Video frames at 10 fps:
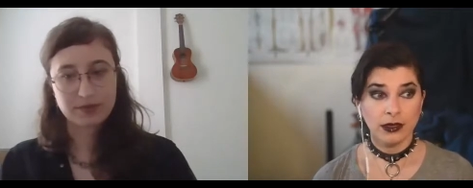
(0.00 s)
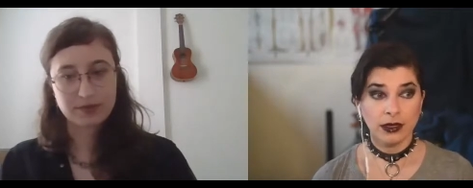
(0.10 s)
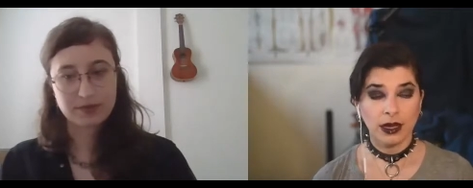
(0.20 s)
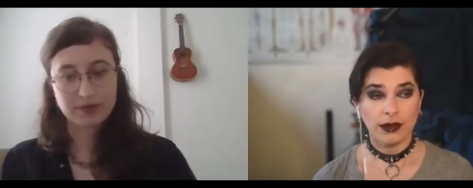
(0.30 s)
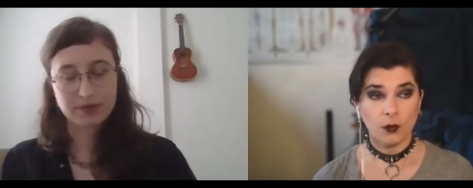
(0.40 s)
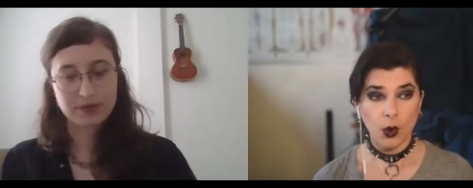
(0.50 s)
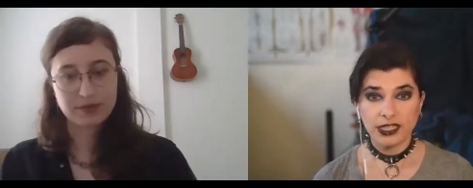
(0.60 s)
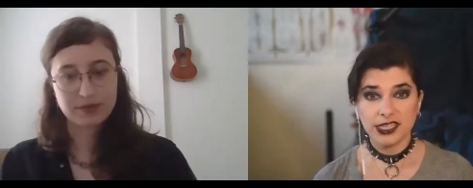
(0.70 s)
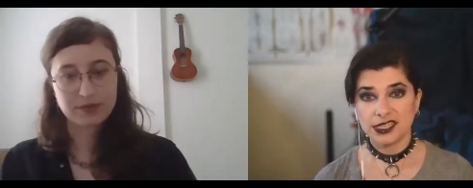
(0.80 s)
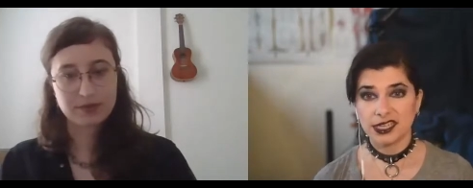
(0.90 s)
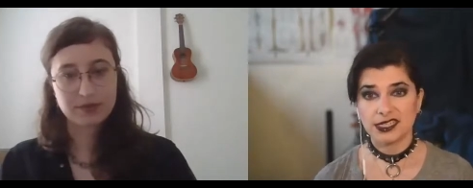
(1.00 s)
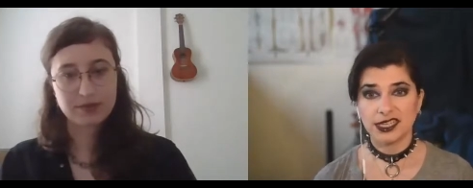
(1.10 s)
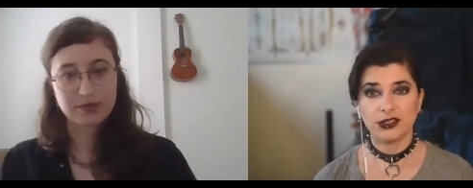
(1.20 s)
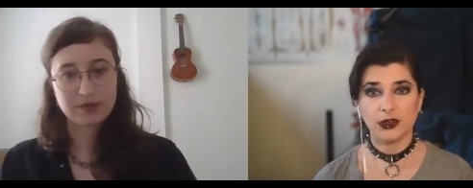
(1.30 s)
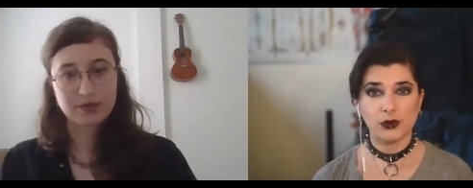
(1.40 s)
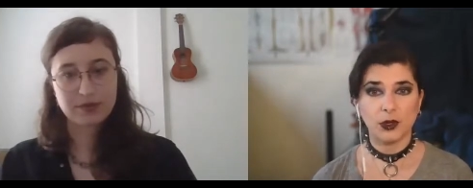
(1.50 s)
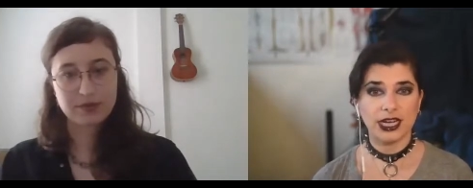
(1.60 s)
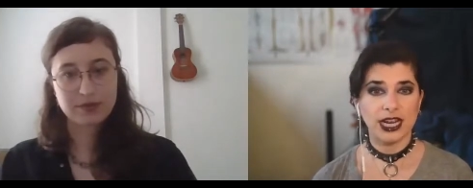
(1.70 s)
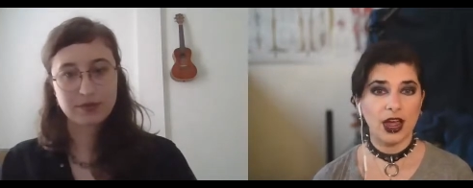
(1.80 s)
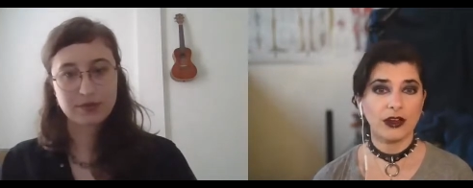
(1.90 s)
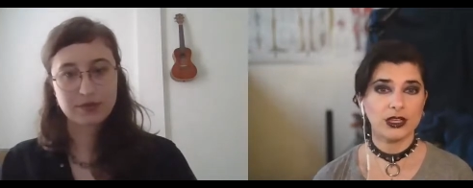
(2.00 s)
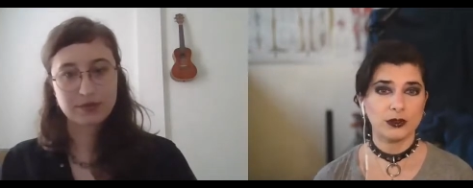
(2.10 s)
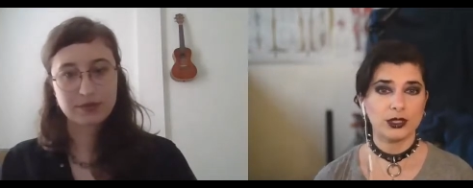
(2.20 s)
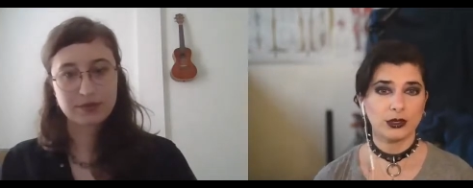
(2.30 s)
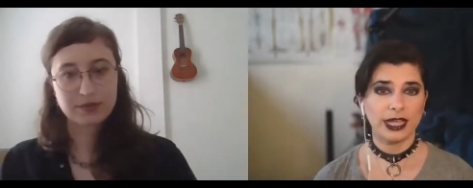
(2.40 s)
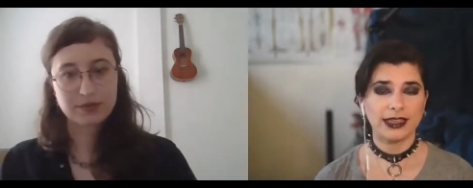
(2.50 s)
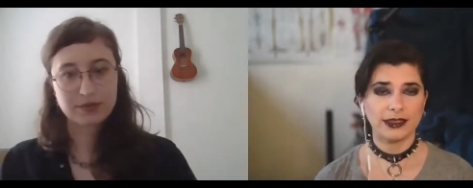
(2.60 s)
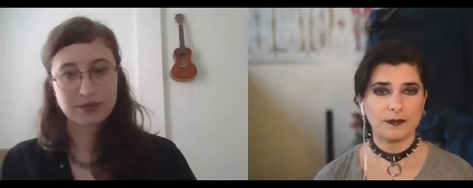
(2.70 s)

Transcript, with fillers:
Speaker 1: uh, one does things that the other one cannot do so like